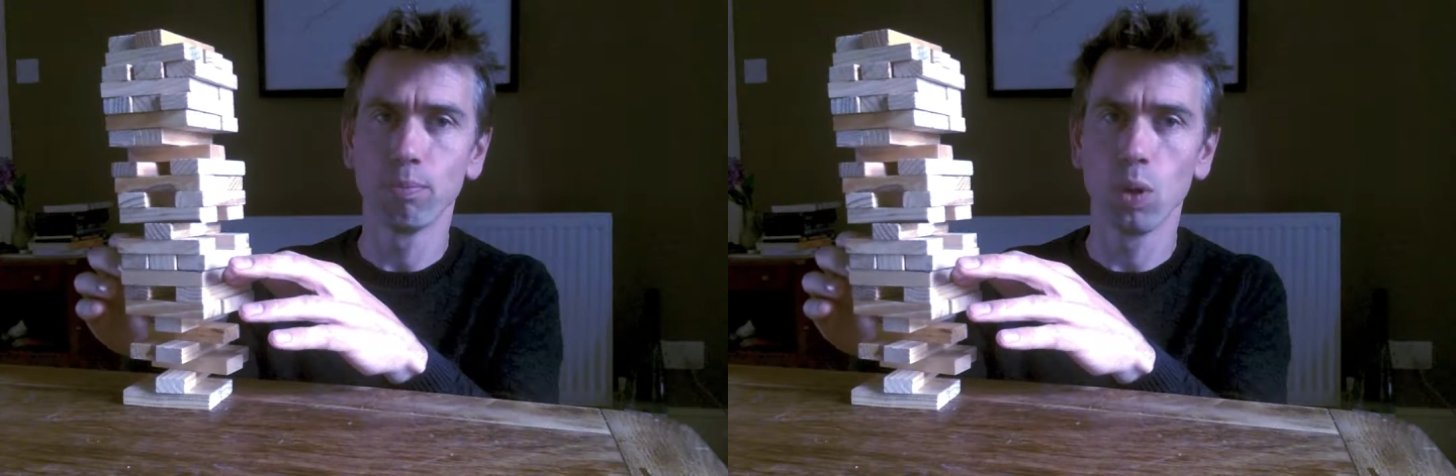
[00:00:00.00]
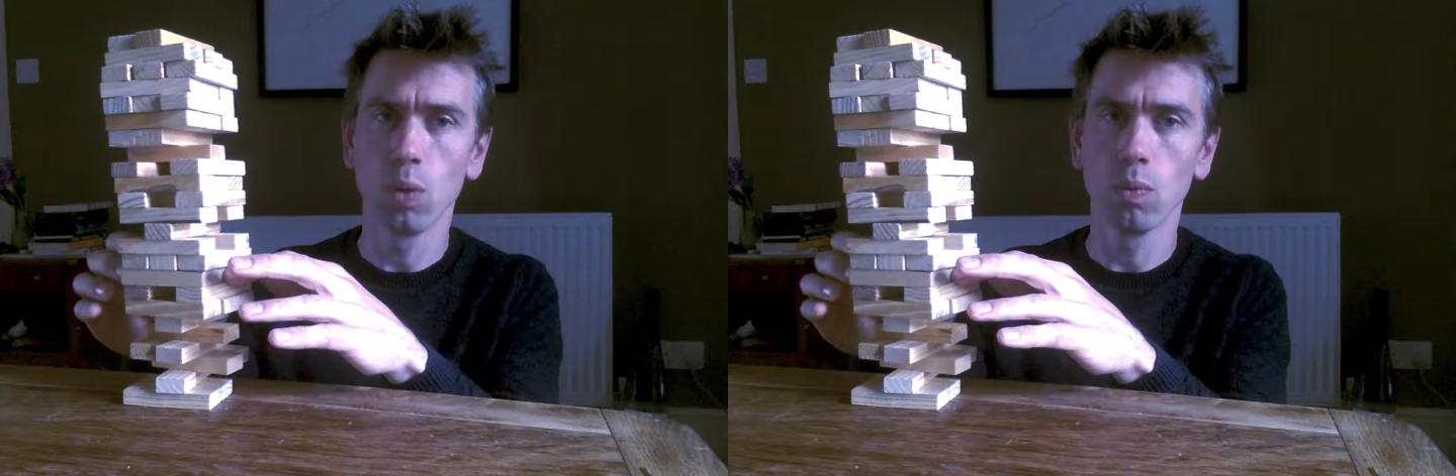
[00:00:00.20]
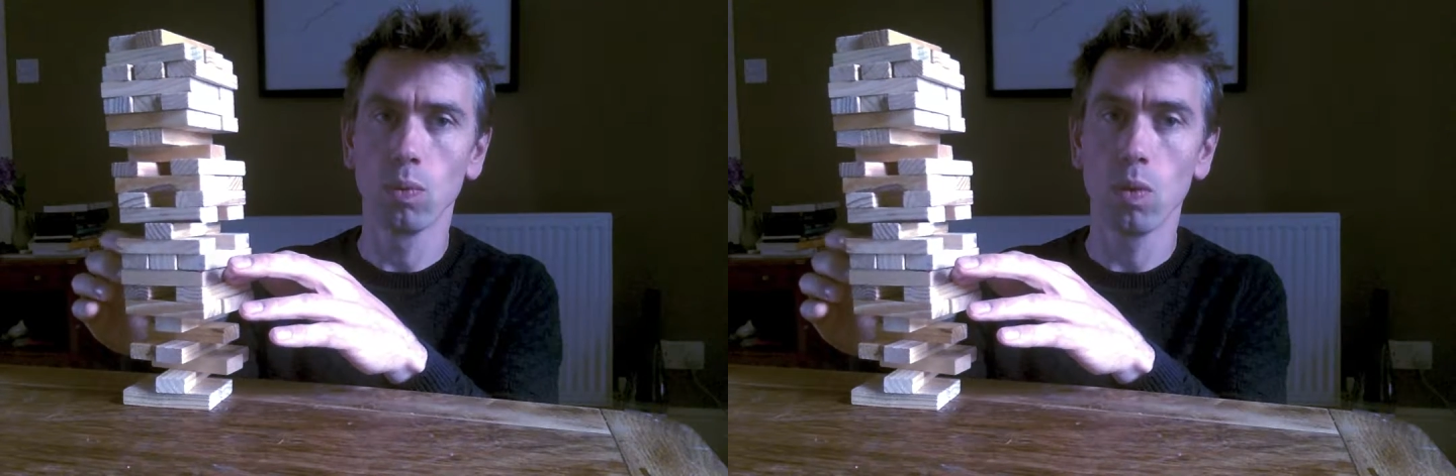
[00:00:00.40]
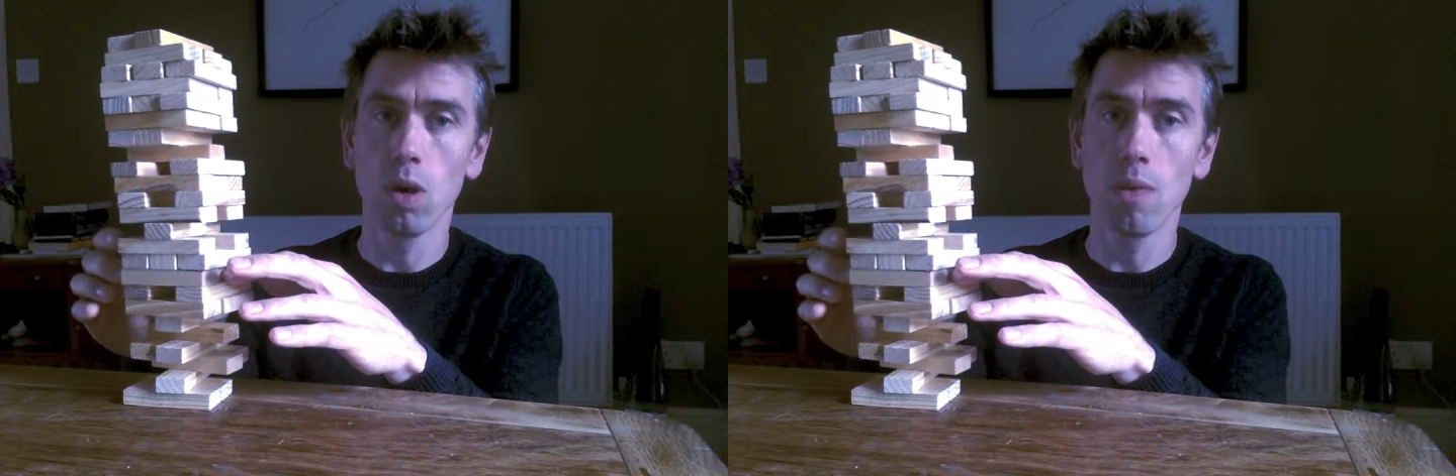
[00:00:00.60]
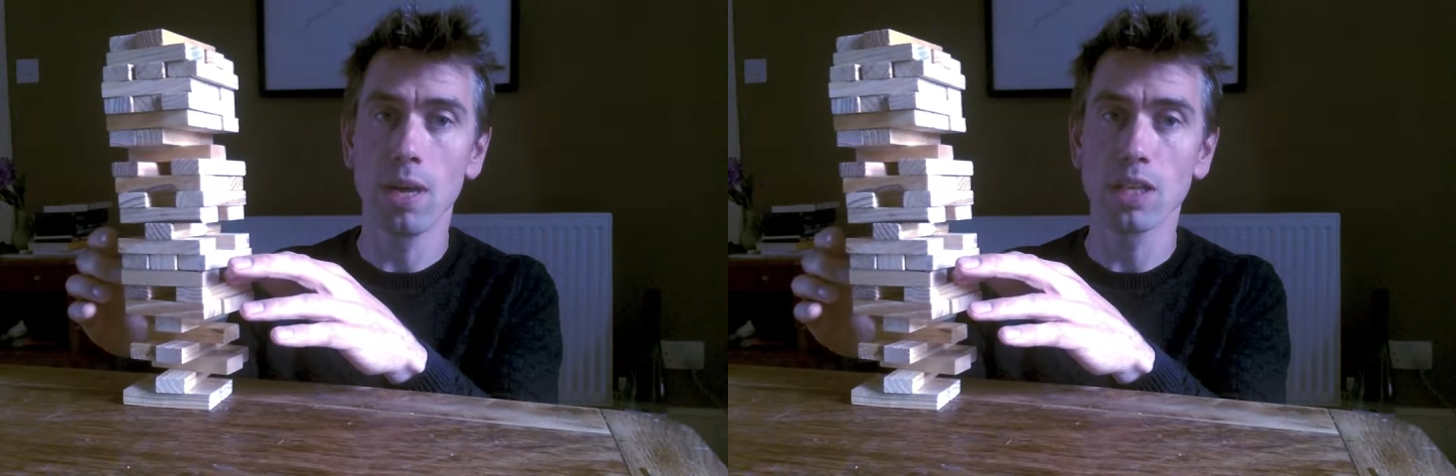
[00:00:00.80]
But
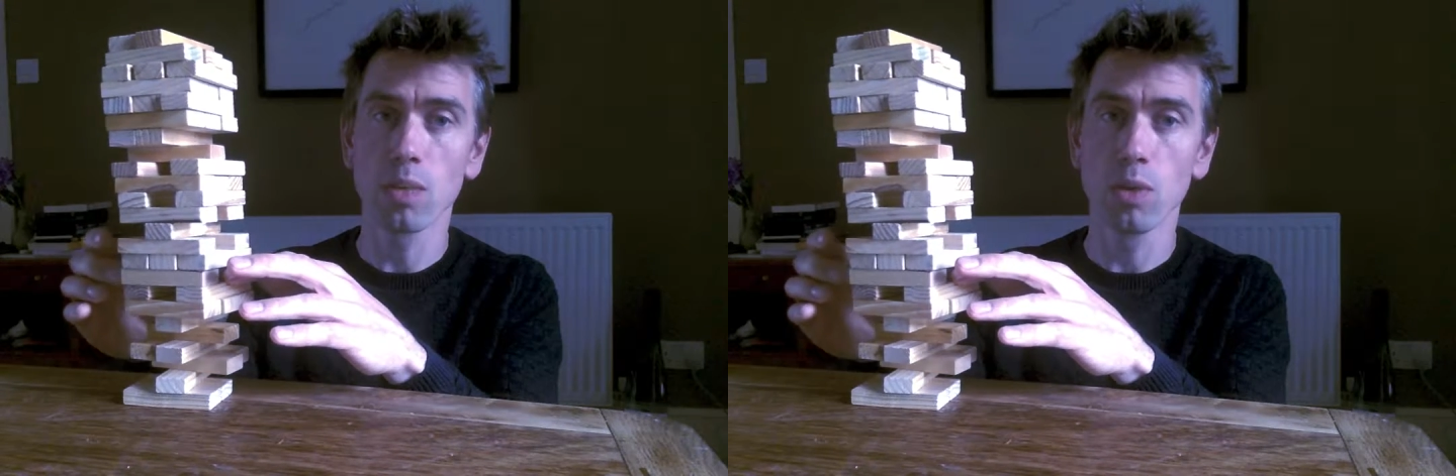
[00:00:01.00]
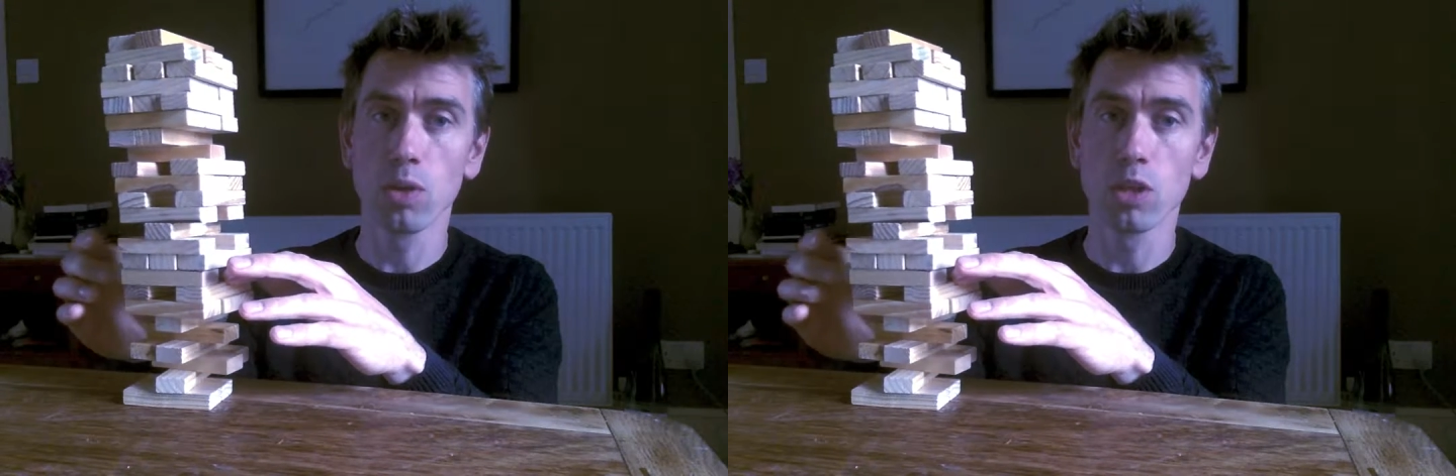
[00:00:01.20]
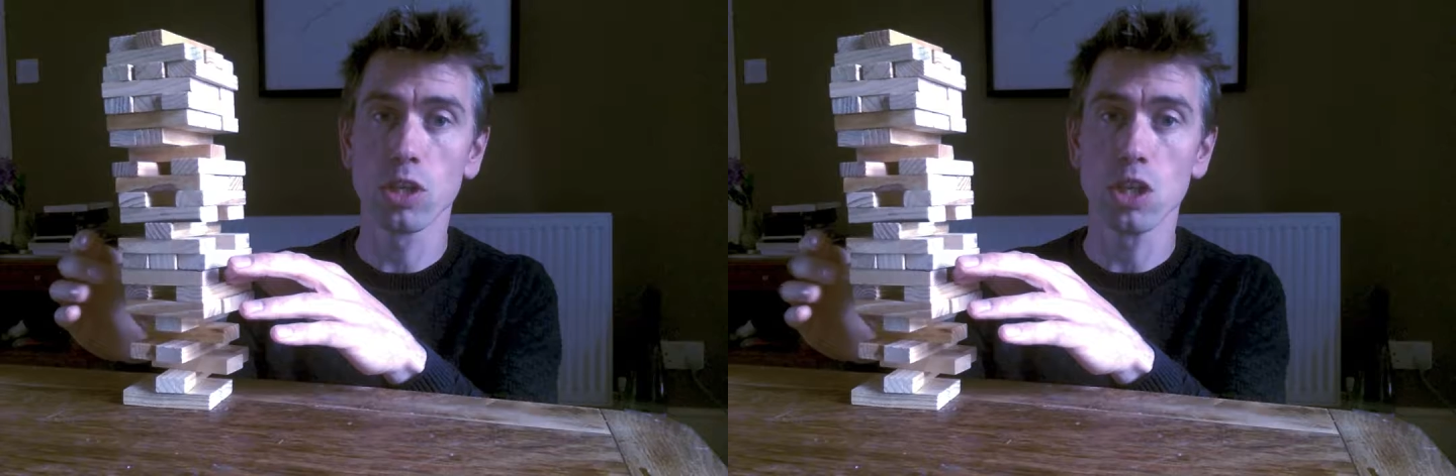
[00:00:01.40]
what am I supposed to